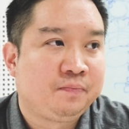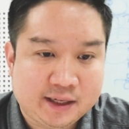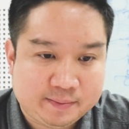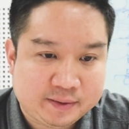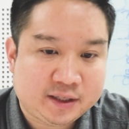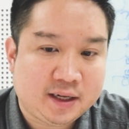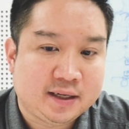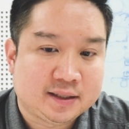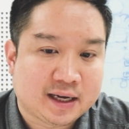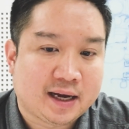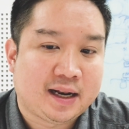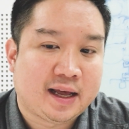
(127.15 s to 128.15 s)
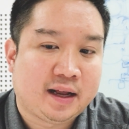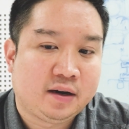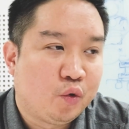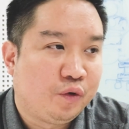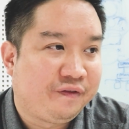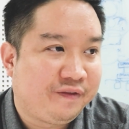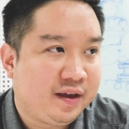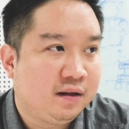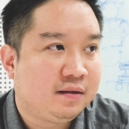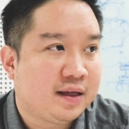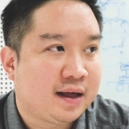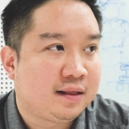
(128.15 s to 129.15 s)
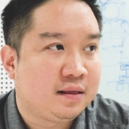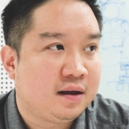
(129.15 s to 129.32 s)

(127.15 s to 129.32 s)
especially in Thailand, who feel that